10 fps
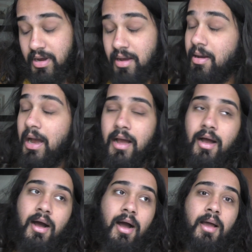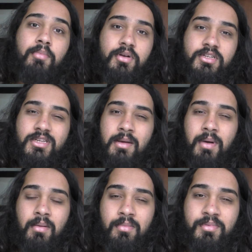I'm going to stand
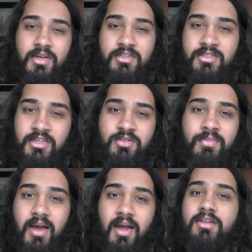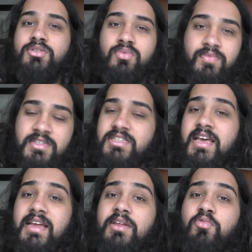by my prediction that's going to be Isla Dawn versus
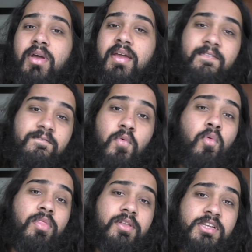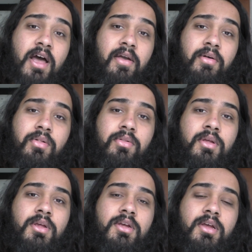Kaylee Ray for the title.
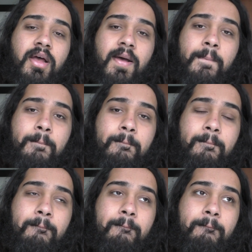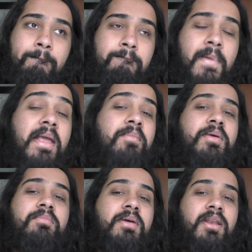
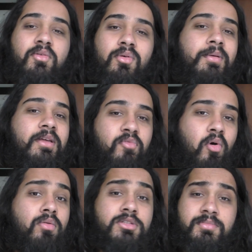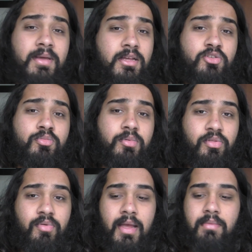Maybe Millie will be involved to make it a triple
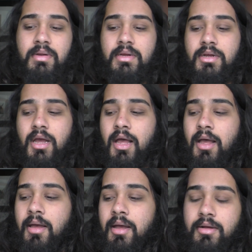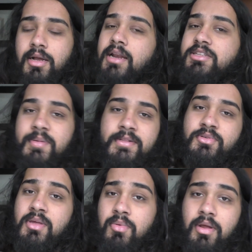threat. It kind of depends
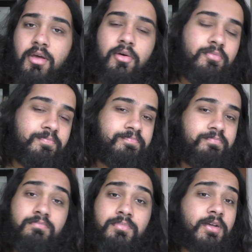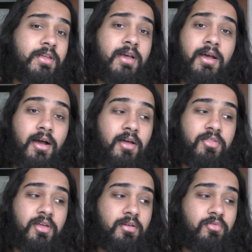where they want to go. But yeah, I
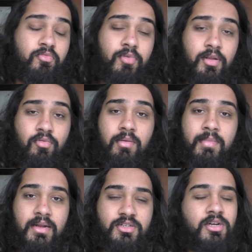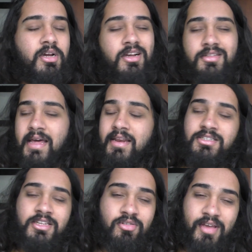think really great match. The
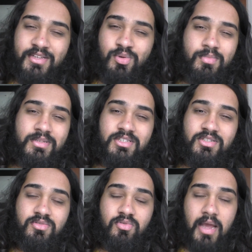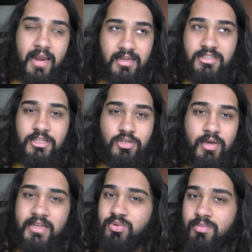NXT
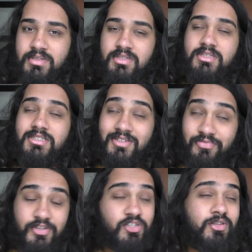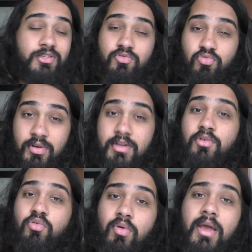UK's women's division is really
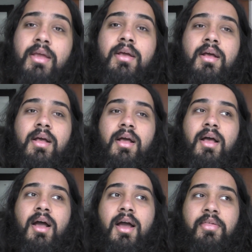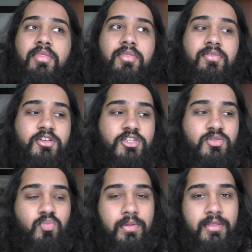great. I
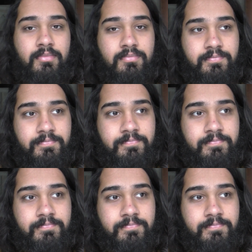just want them.